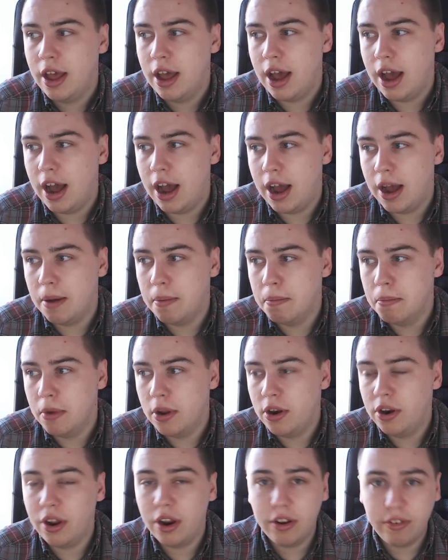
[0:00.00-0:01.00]
None
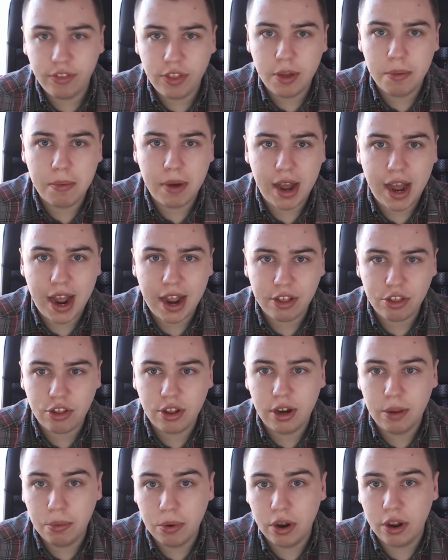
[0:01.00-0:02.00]
of them
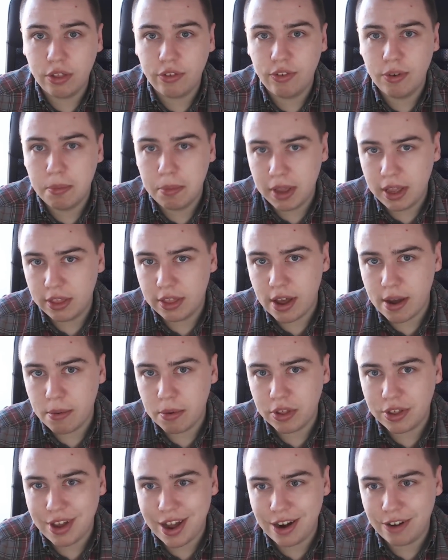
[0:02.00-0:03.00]
actually worked for me though,
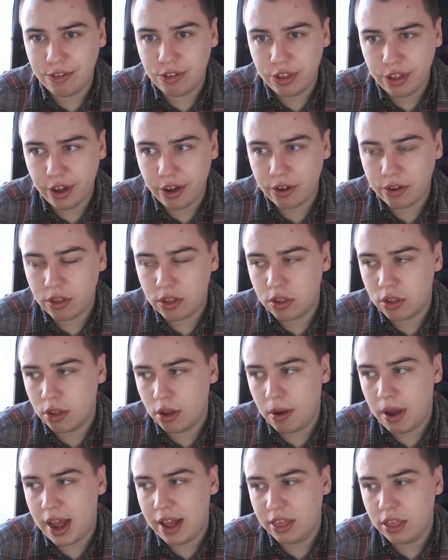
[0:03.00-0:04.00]
which kind of sucks.
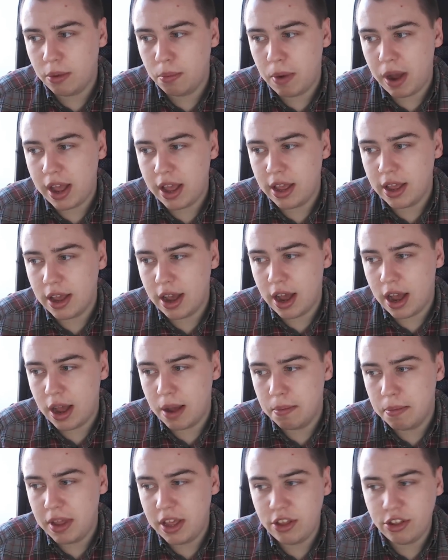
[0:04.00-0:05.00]
So I had to wait.
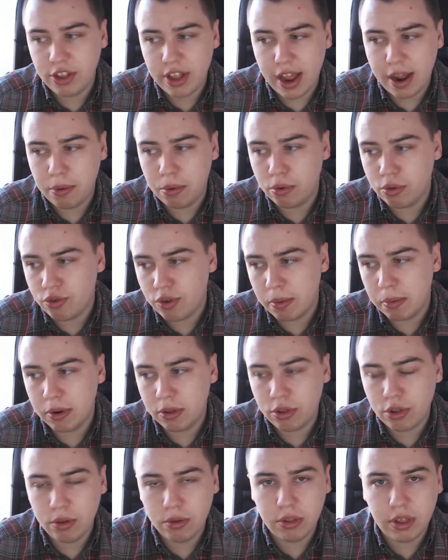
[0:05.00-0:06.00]
Each day we were
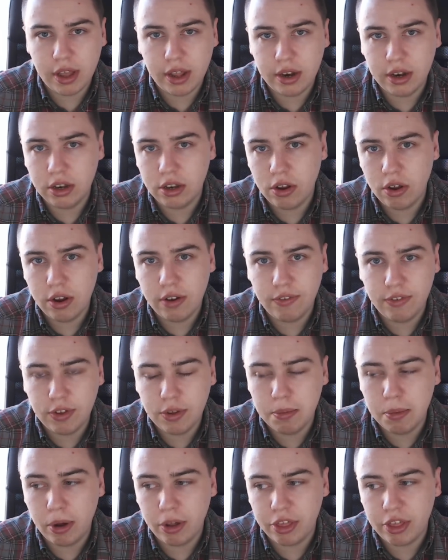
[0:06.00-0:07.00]
troubleshooting, doing a few
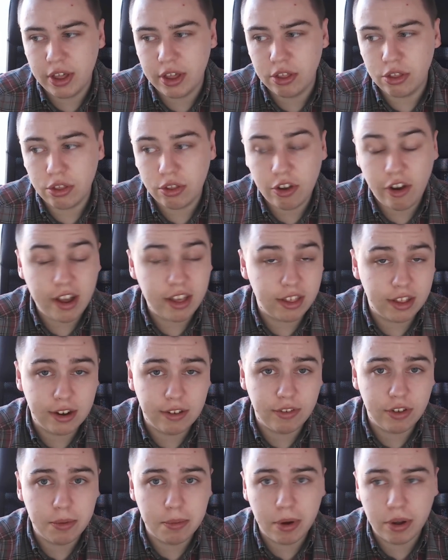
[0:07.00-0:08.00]
more things, testing a
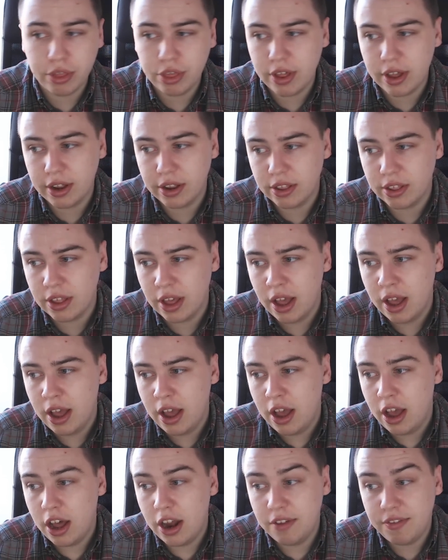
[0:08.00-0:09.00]
few more things,
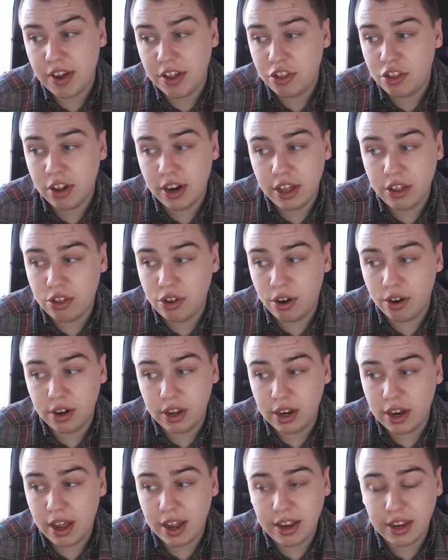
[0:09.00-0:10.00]
and eventually Geordie,
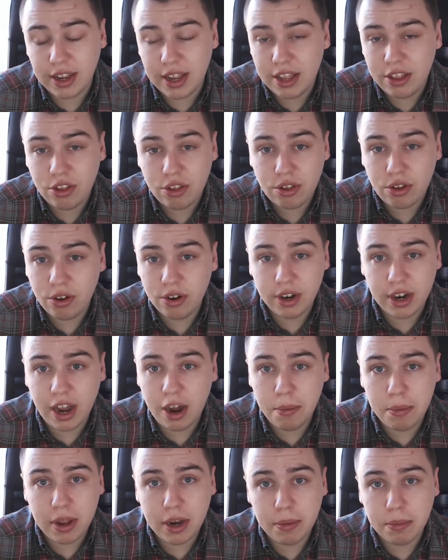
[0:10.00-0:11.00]
like, he just couldn't
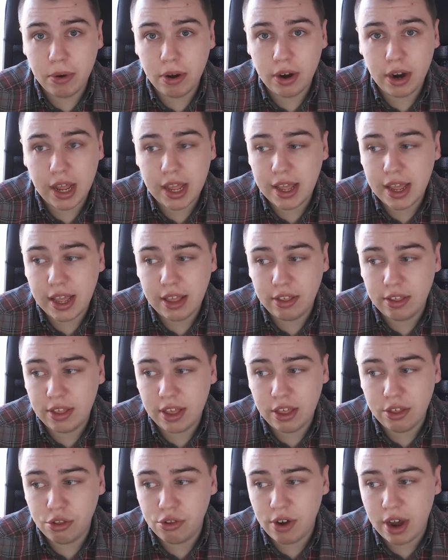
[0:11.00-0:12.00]
help me anymore. Like
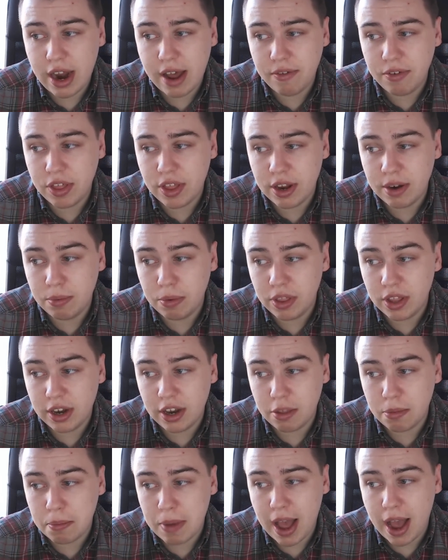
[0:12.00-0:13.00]
he's tried everything within
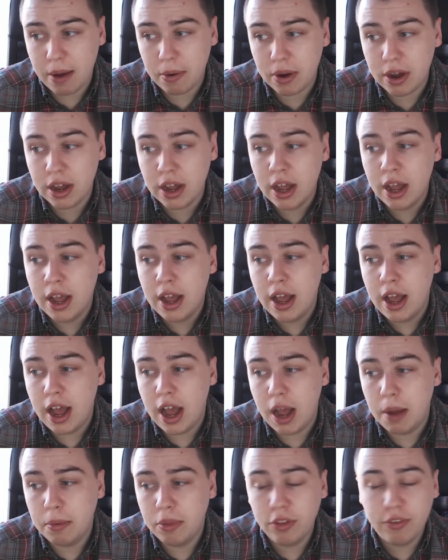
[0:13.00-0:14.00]
his power.
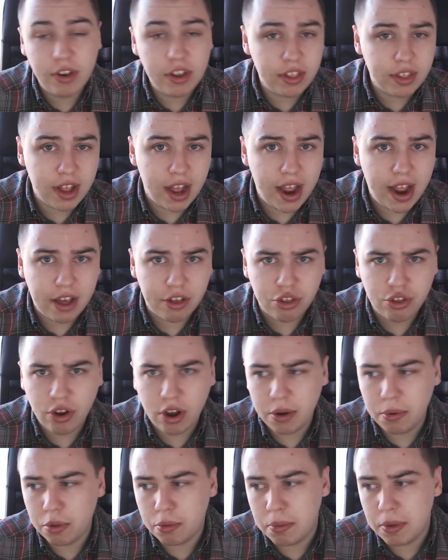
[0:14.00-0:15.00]
And the reason that I asked
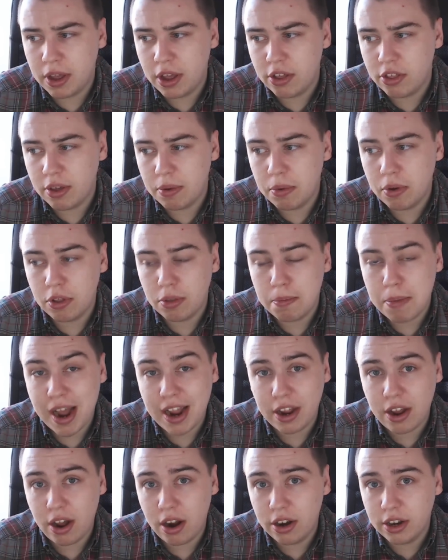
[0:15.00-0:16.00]
Geordie was because it was
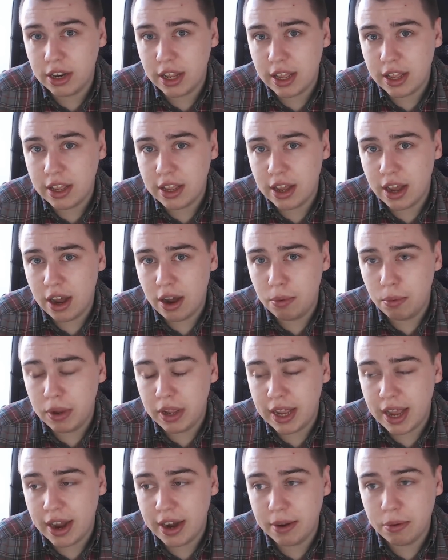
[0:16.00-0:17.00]
bank holiday
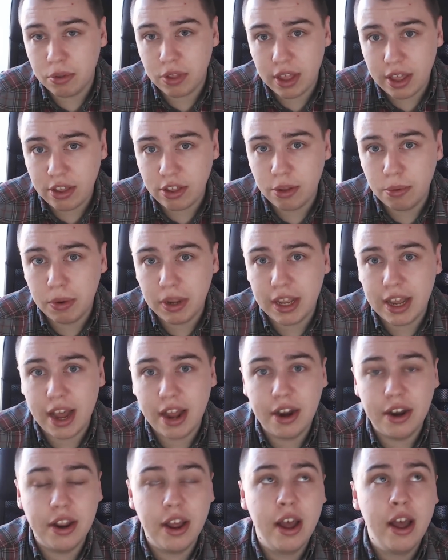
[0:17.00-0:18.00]
weekend, it was Easter
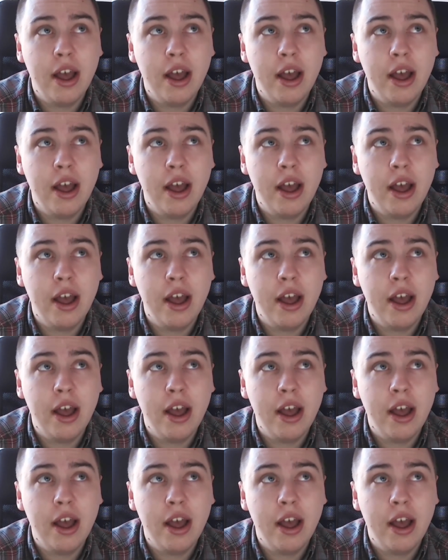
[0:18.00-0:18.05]
weekend.